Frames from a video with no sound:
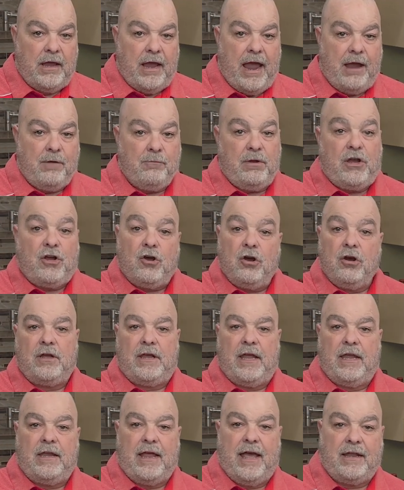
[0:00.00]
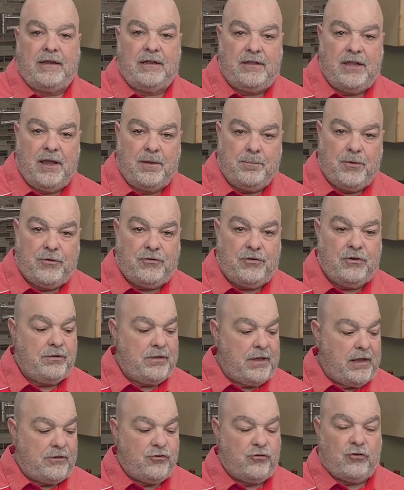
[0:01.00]
and we cook it at a temperature
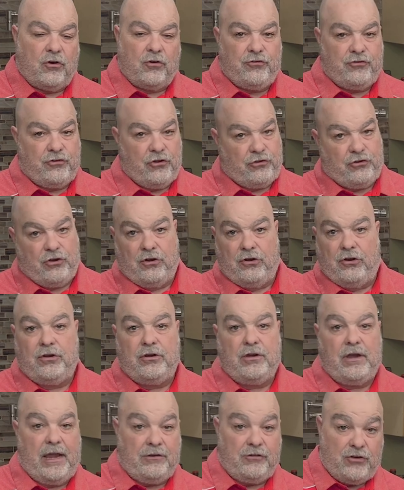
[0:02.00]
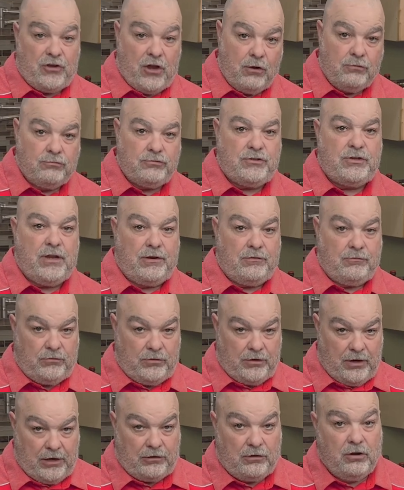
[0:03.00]
that starts to turn and toast and
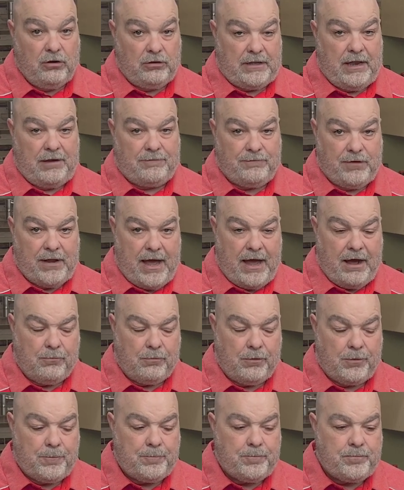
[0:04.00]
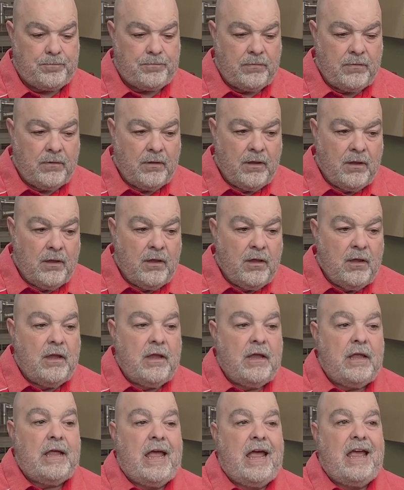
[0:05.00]
cook that flour.
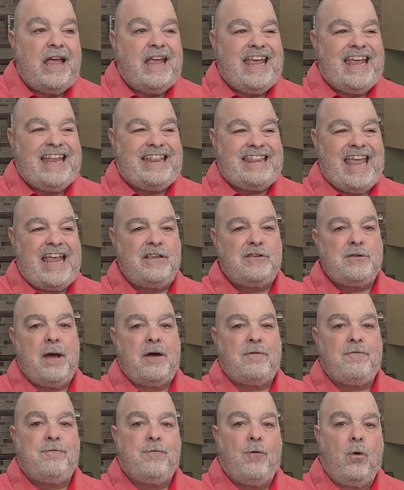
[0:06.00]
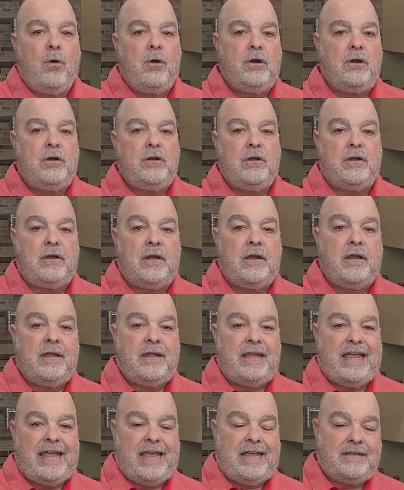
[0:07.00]
It takes about
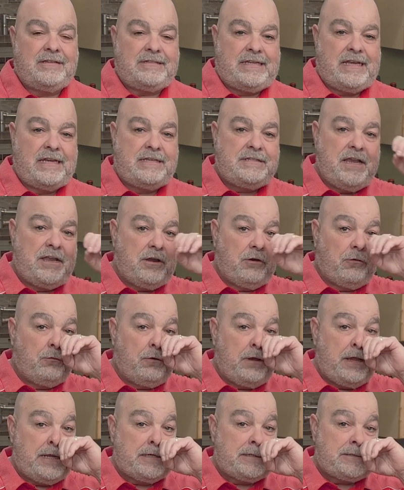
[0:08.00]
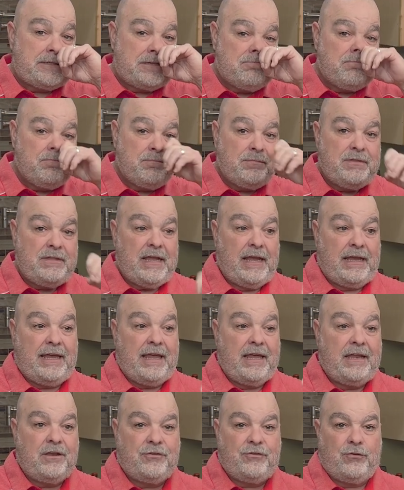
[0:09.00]
460 degrees to
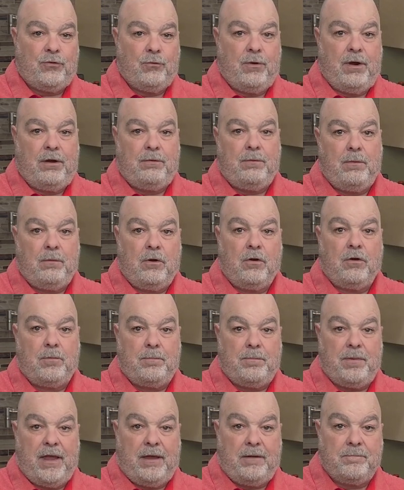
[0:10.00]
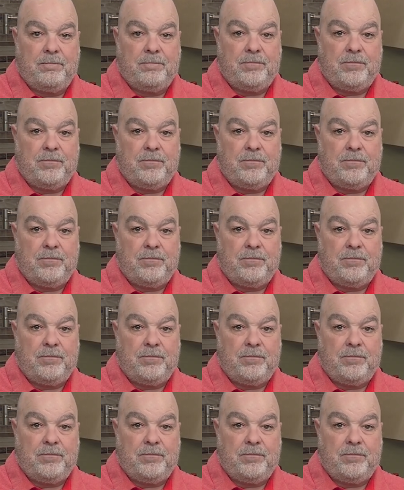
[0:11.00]
get us to where we're going to be.